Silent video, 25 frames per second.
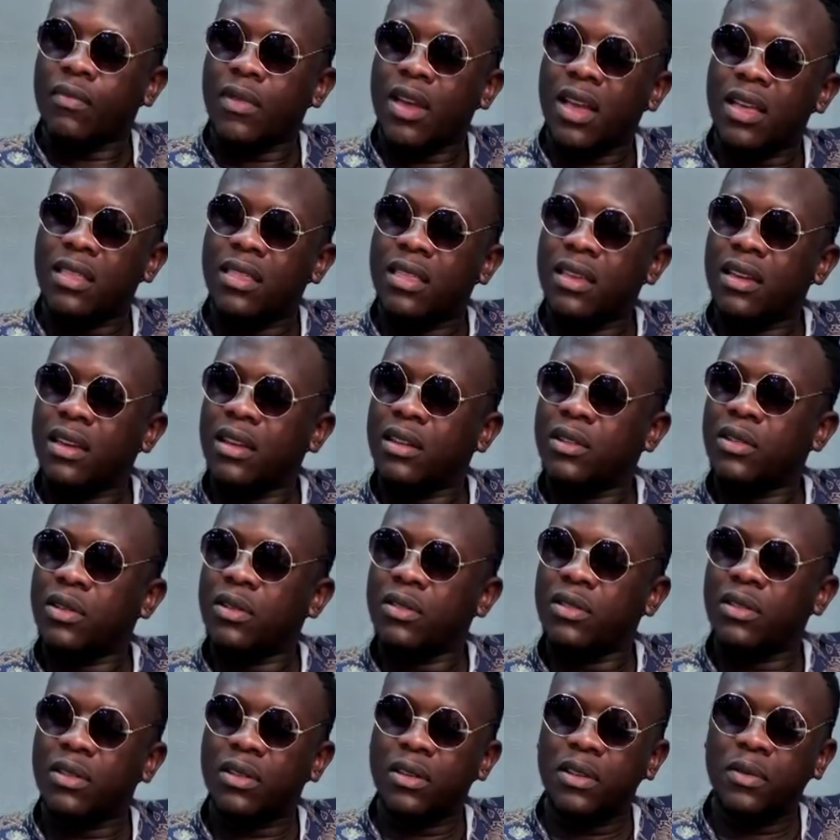But I think it
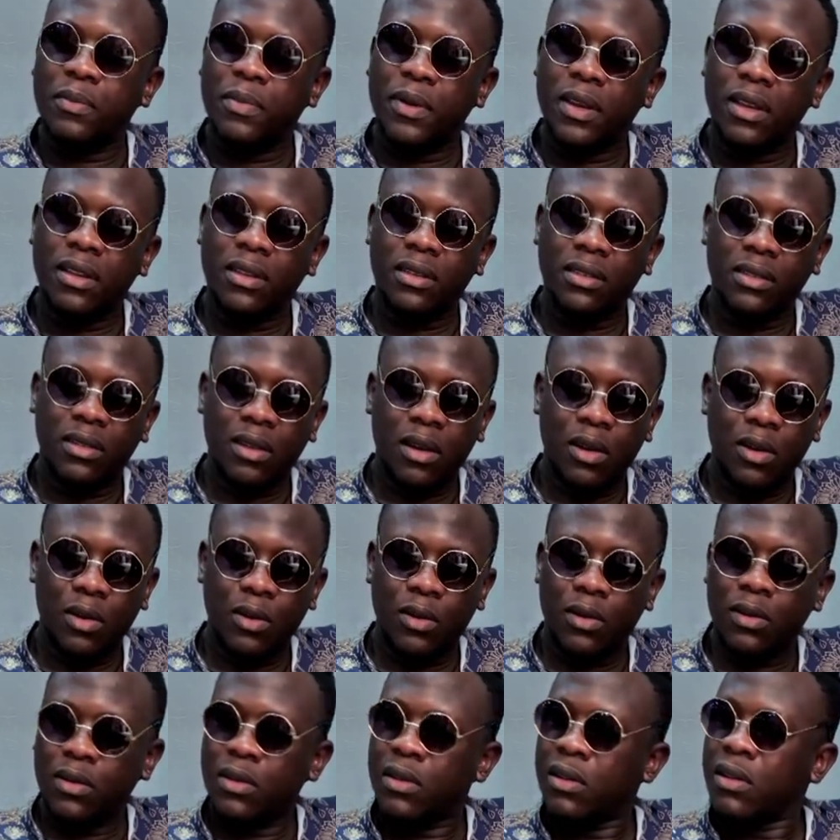also depends
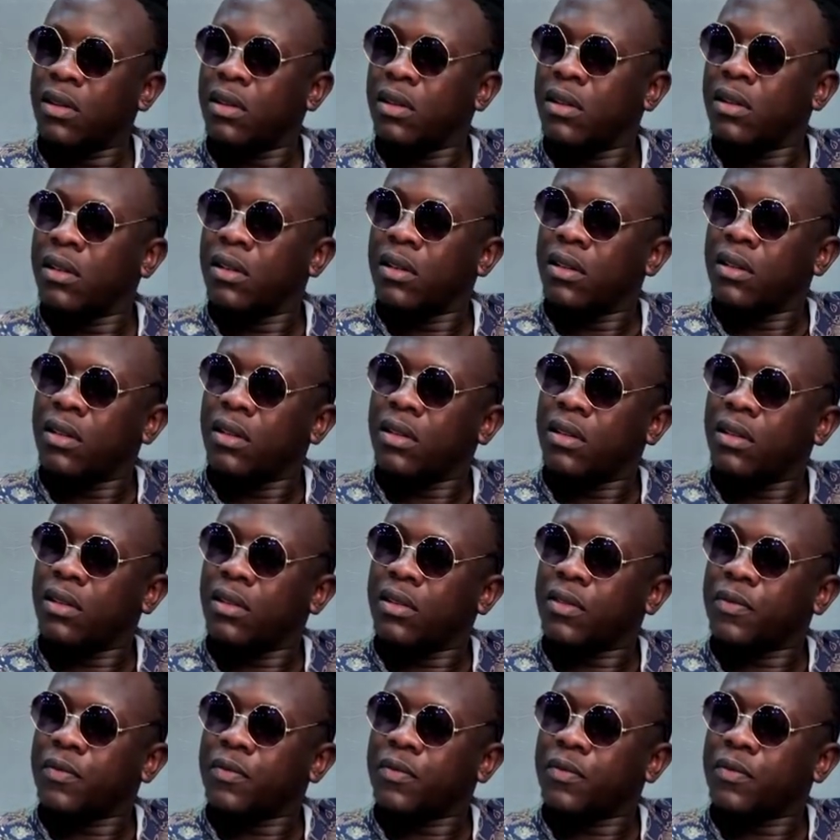on. It's better.